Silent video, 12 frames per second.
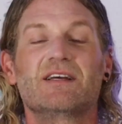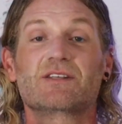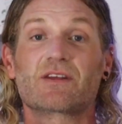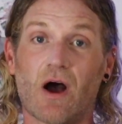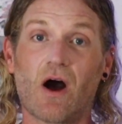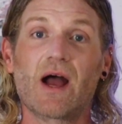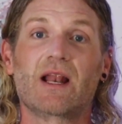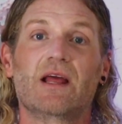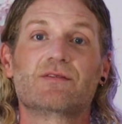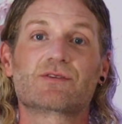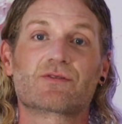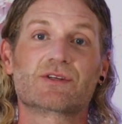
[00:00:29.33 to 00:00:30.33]
So the high
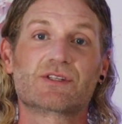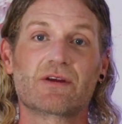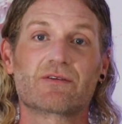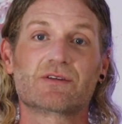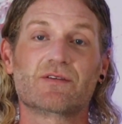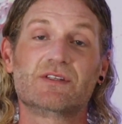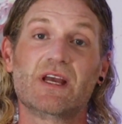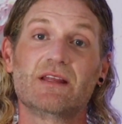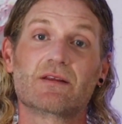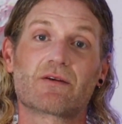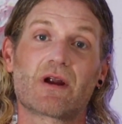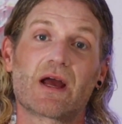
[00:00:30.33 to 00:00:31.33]
lifts are a series of
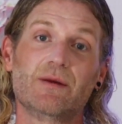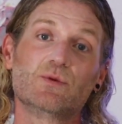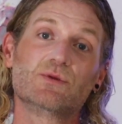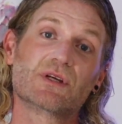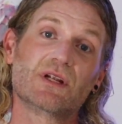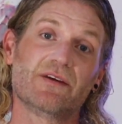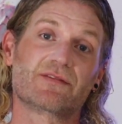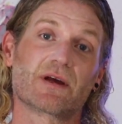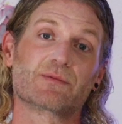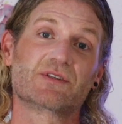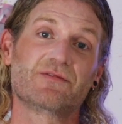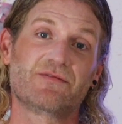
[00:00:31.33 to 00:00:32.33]
tint that are able to lift
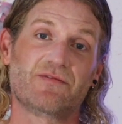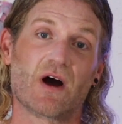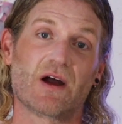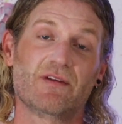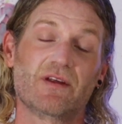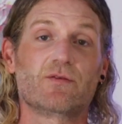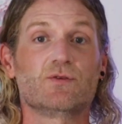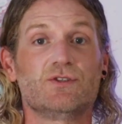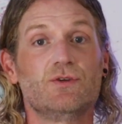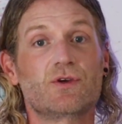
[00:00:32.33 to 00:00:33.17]
up to 5 levels.